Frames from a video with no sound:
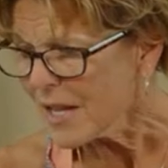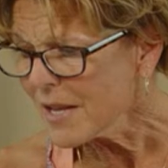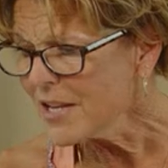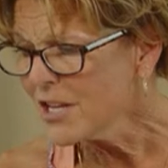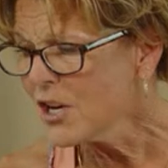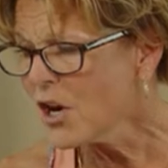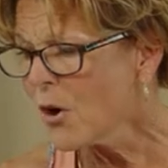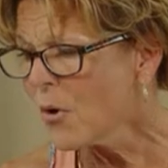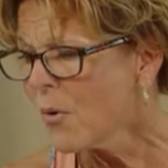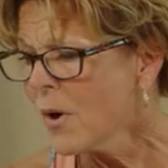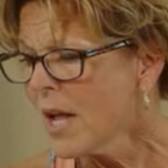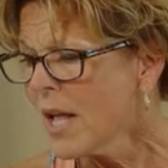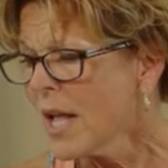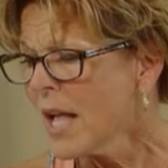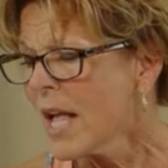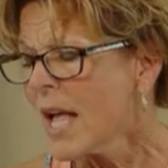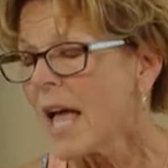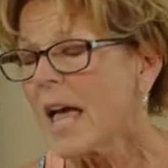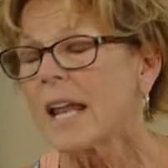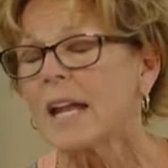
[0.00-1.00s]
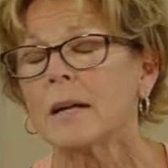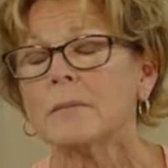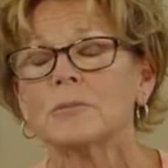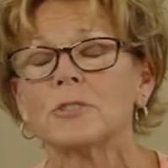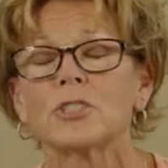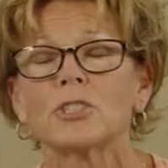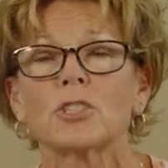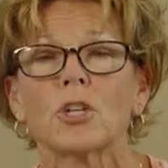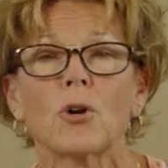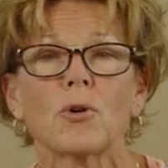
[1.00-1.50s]
You know, and I'm
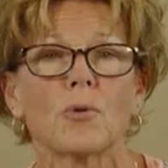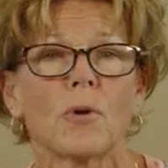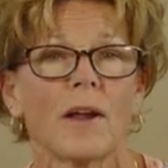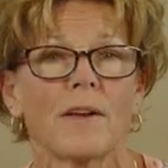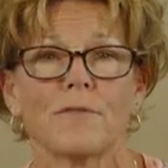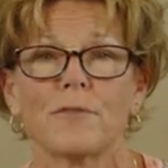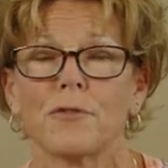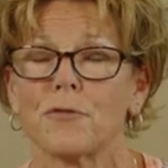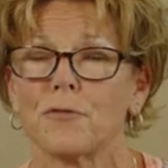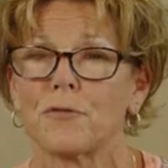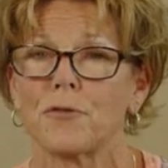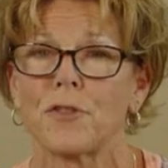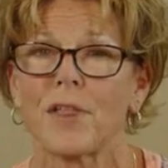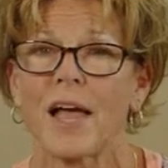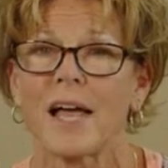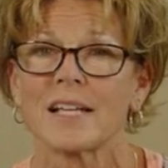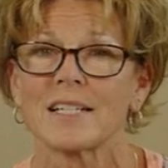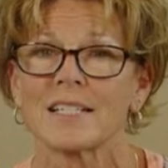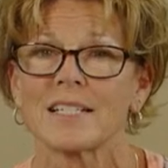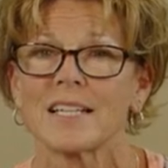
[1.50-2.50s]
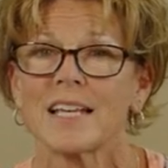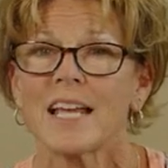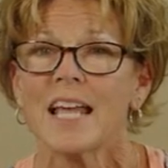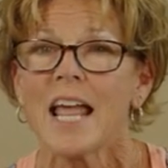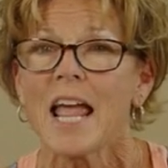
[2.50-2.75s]
so grateful for that.